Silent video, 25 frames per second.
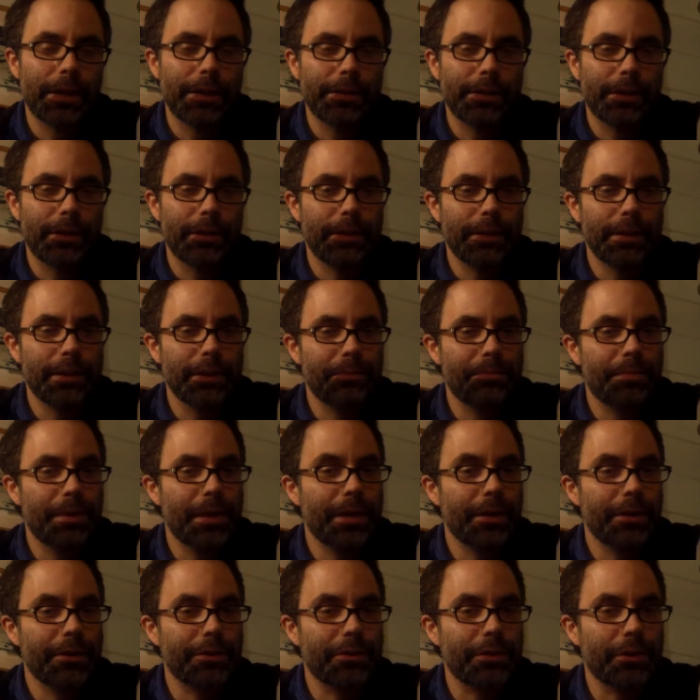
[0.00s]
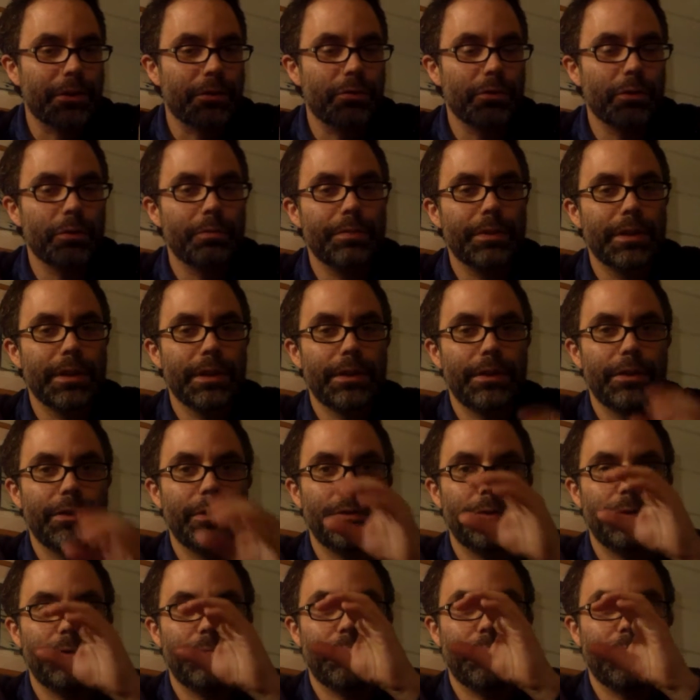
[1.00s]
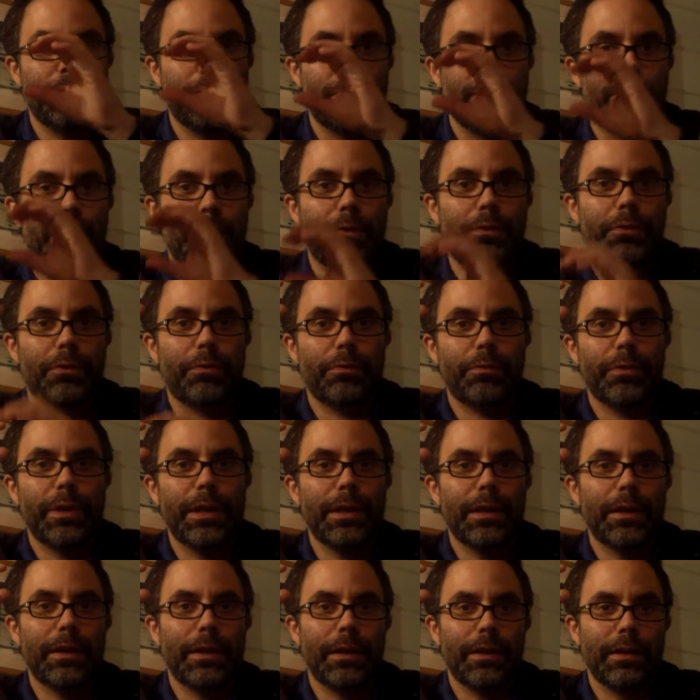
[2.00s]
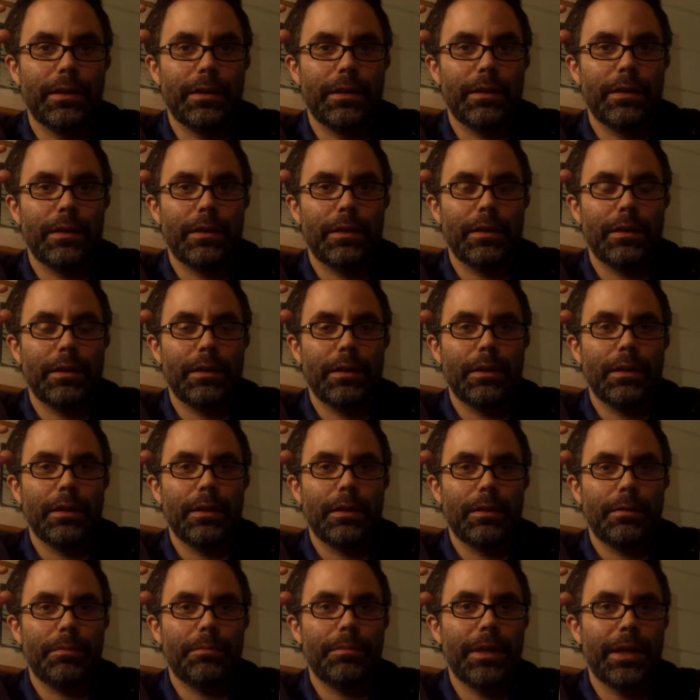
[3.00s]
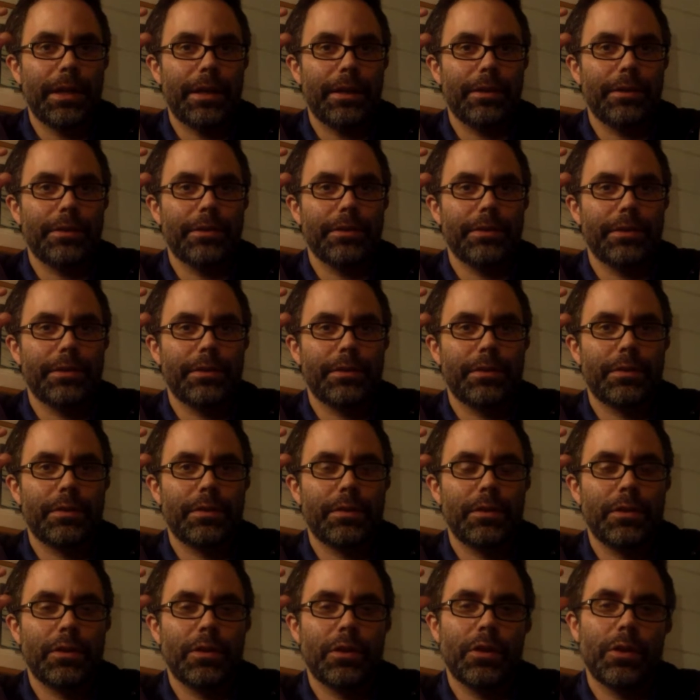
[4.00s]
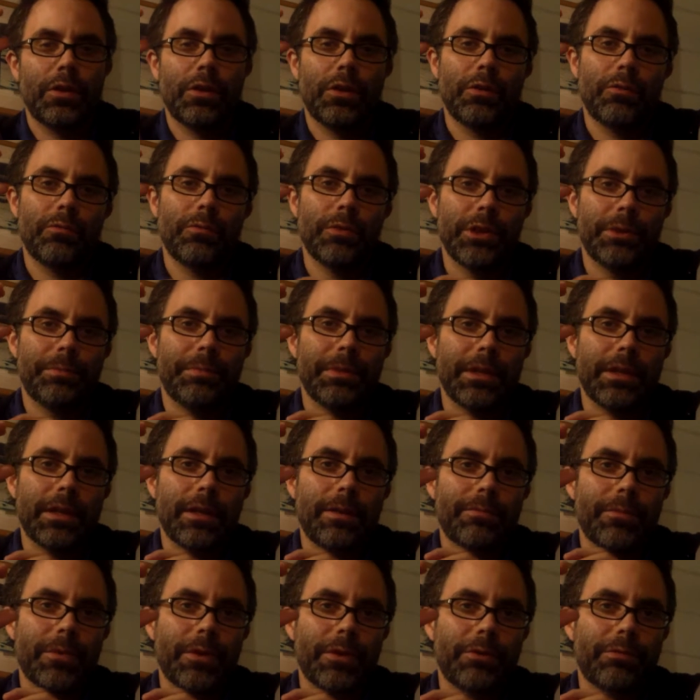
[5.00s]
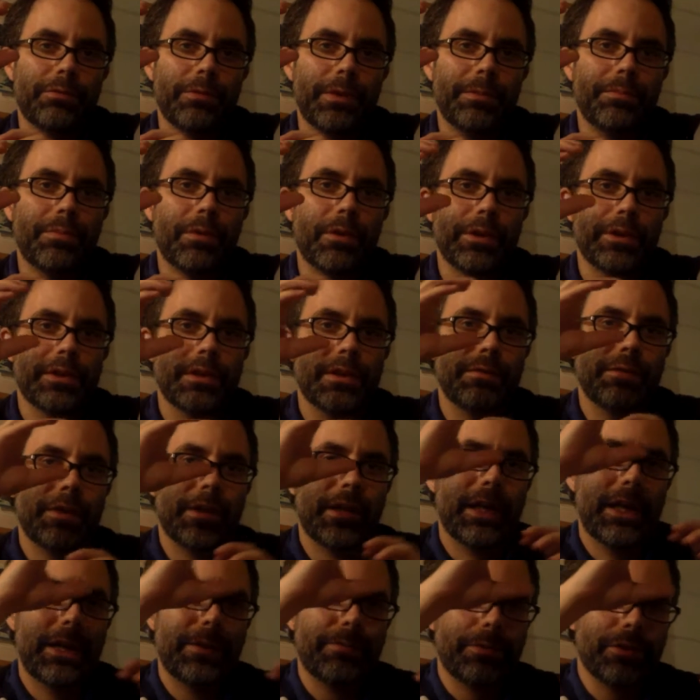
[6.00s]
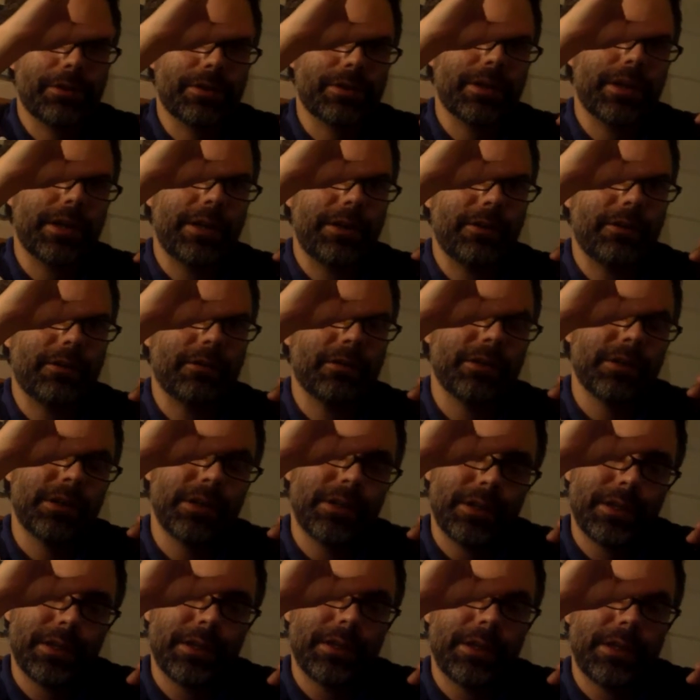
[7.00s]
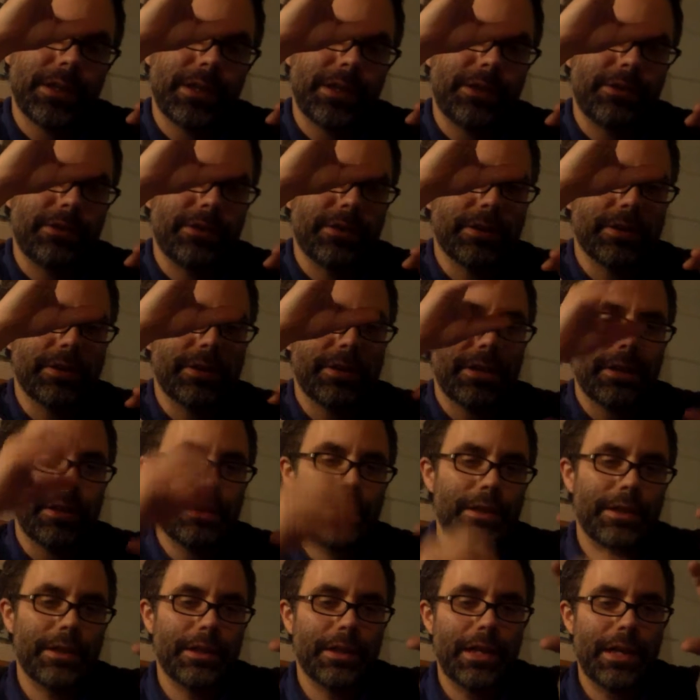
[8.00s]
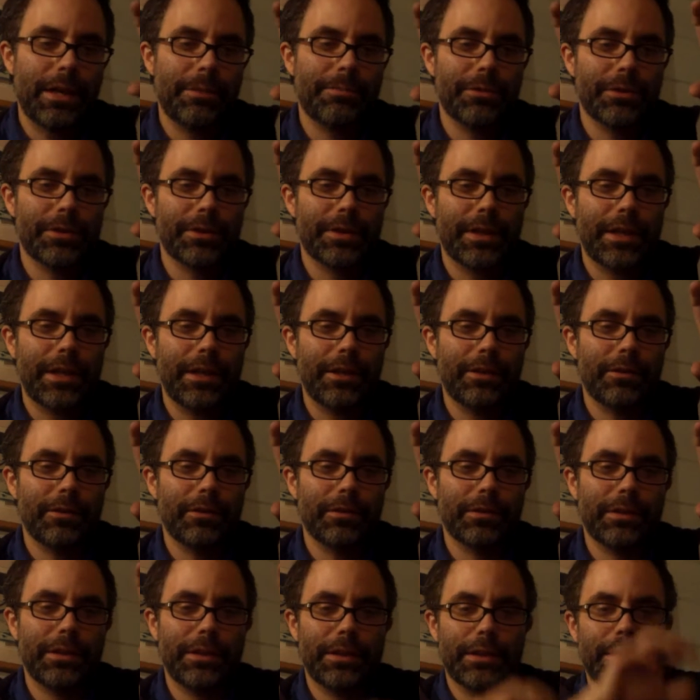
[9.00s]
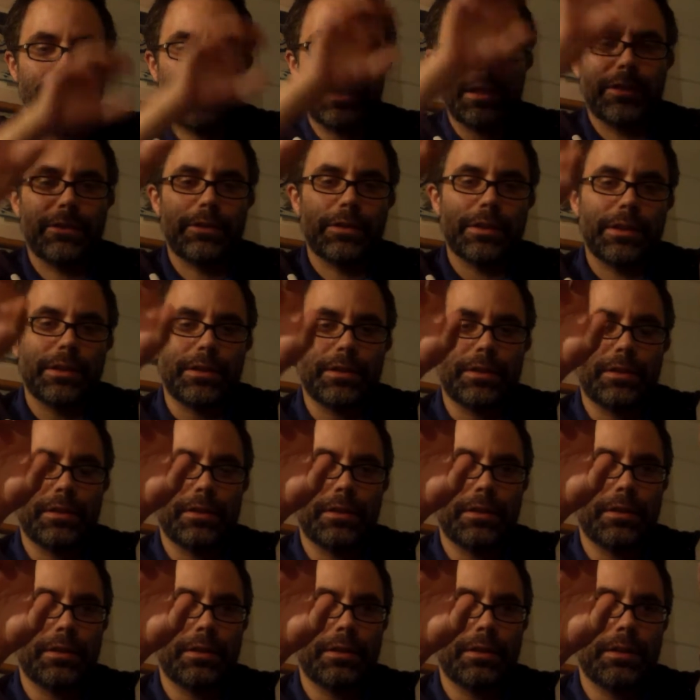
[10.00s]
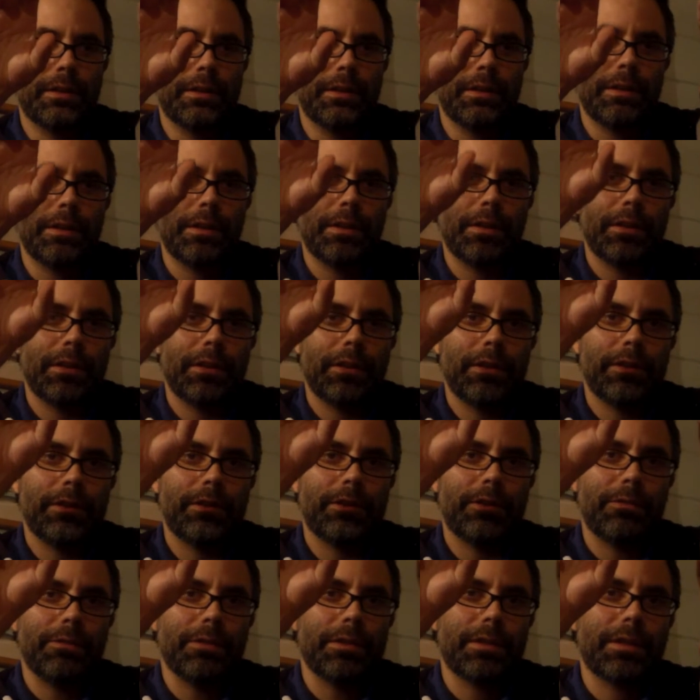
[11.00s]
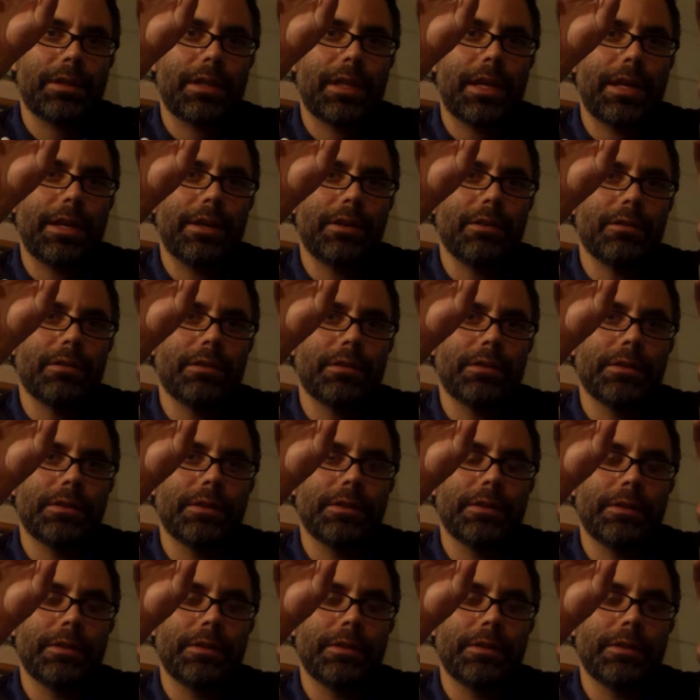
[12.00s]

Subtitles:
And then these pairs are grouped into 3 pairs, which become the 3 parts of a hyperscale. And you can see that a hyperscale is analogous to a scale.